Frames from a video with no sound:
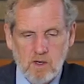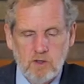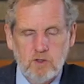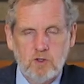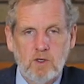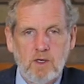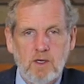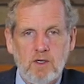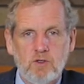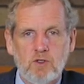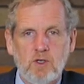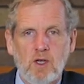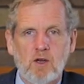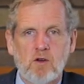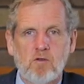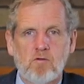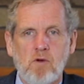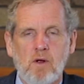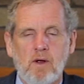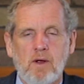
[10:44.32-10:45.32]
So here's
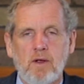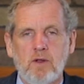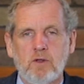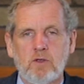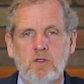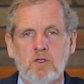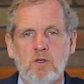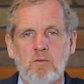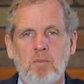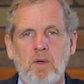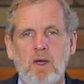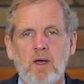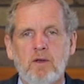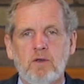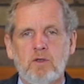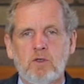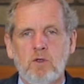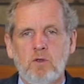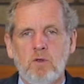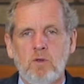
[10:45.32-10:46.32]
Zacharias
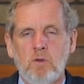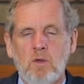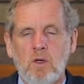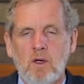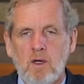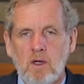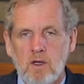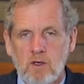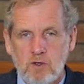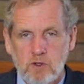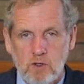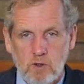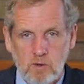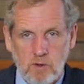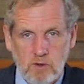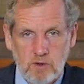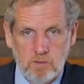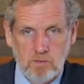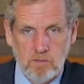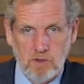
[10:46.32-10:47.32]
about to do
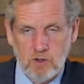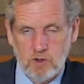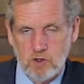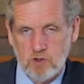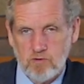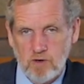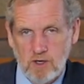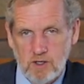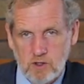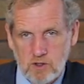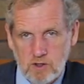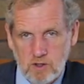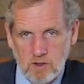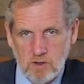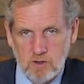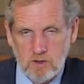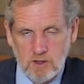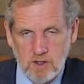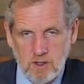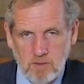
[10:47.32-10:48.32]
his ministration in
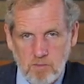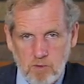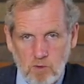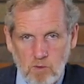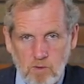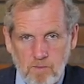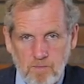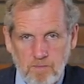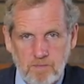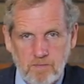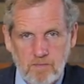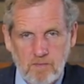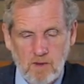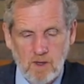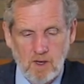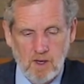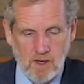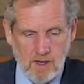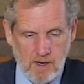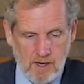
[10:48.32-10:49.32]
the temple,
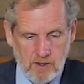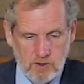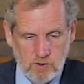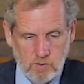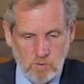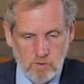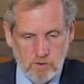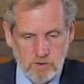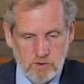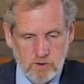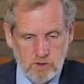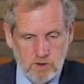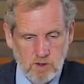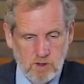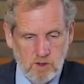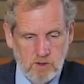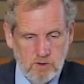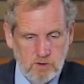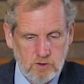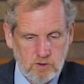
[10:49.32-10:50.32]
as was
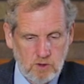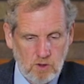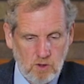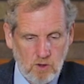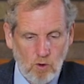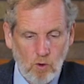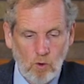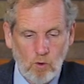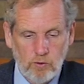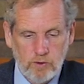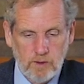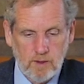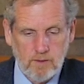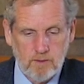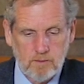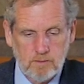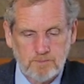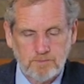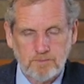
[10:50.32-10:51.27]
his order.